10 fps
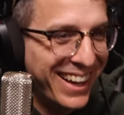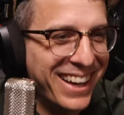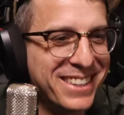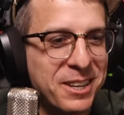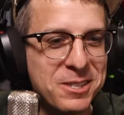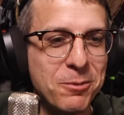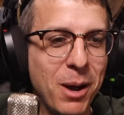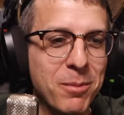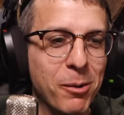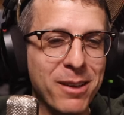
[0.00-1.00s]
I don't know why
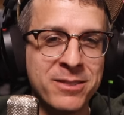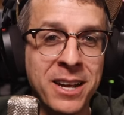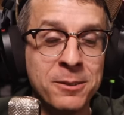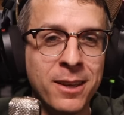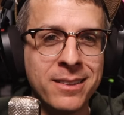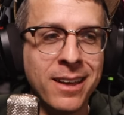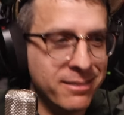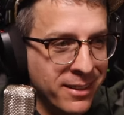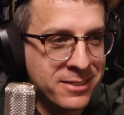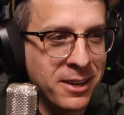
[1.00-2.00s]
my wife sounds like that.
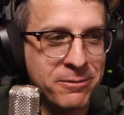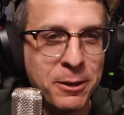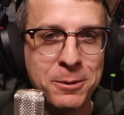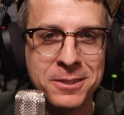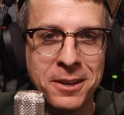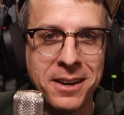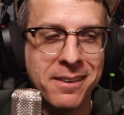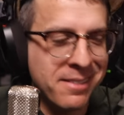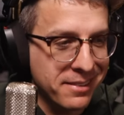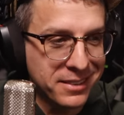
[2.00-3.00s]
Let's not focus on
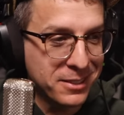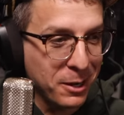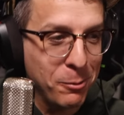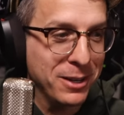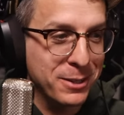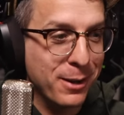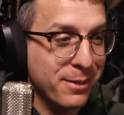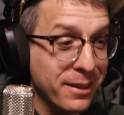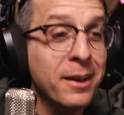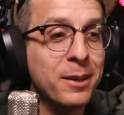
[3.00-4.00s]
anything. Let's not question
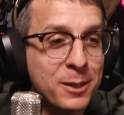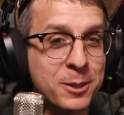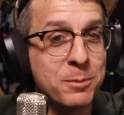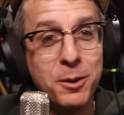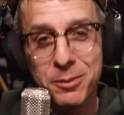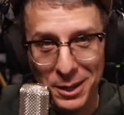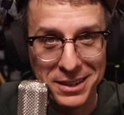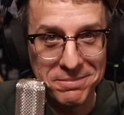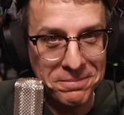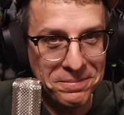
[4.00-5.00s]
anything. Let's just move
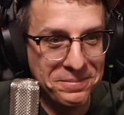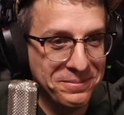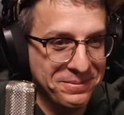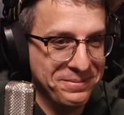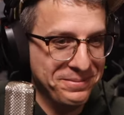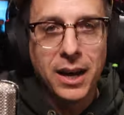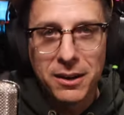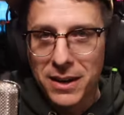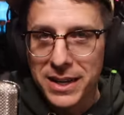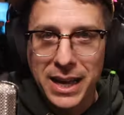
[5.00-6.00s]
on. All
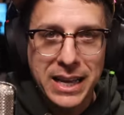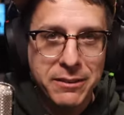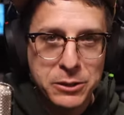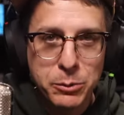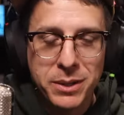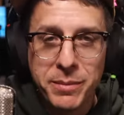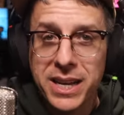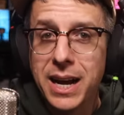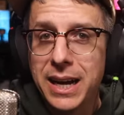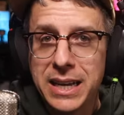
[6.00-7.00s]
right, I have to
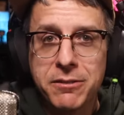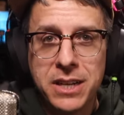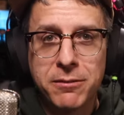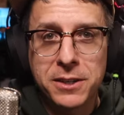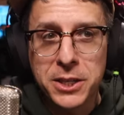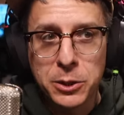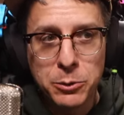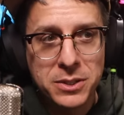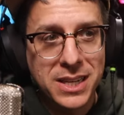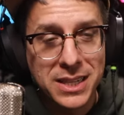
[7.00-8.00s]
admit, I have never
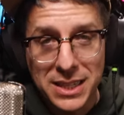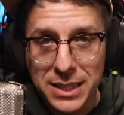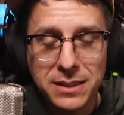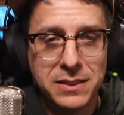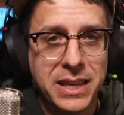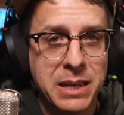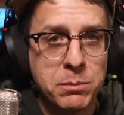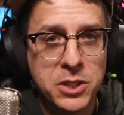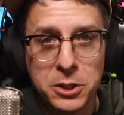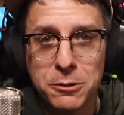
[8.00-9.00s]
used an
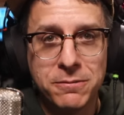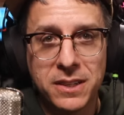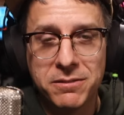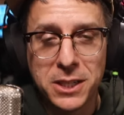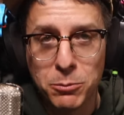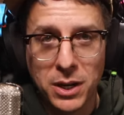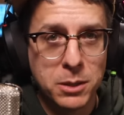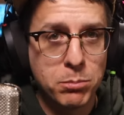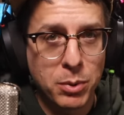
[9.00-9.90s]
ELAM 251